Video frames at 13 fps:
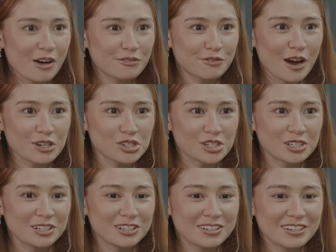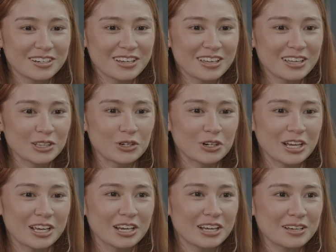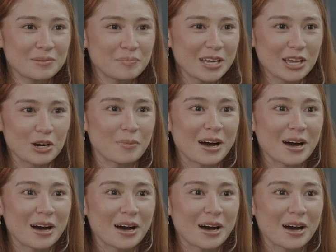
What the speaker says: a fresh and learning beginner